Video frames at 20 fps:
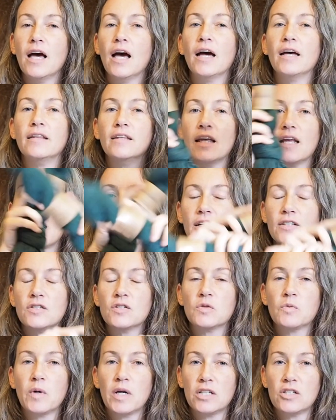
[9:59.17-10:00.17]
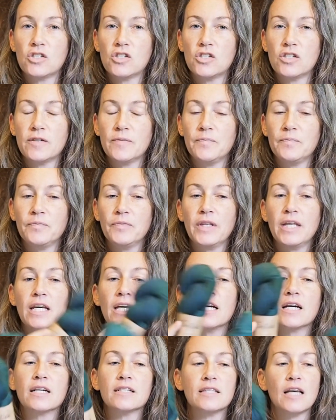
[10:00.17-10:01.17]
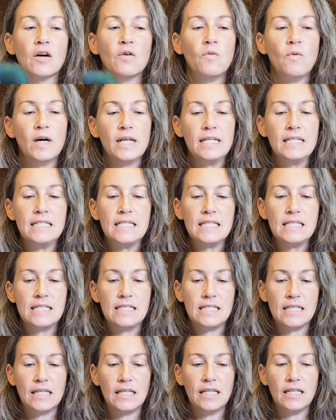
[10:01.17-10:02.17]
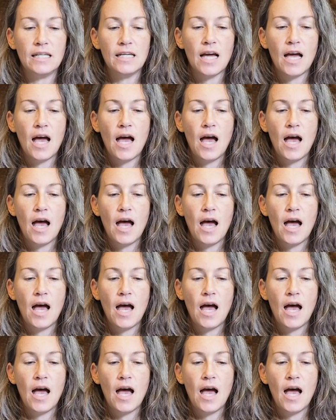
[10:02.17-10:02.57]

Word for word: and then I switched because I wanted to see